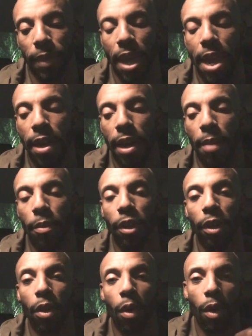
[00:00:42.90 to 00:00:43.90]
I'm going
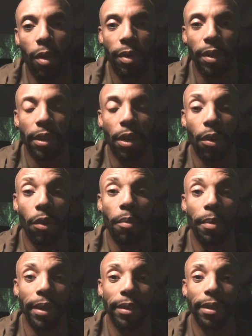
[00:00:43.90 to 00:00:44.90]
to go over the whole
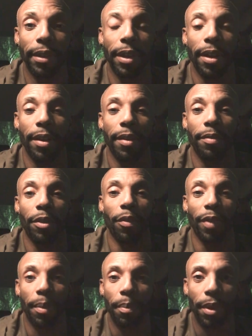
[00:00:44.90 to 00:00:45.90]
month of
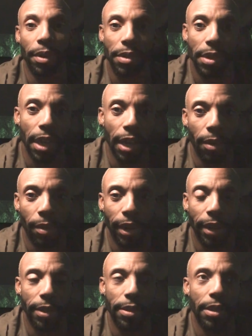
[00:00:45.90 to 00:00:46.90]
November's
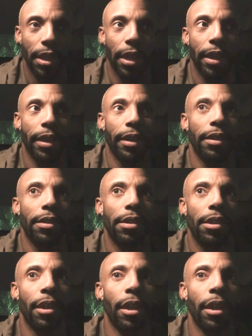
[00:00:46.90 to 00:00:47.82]
gateways and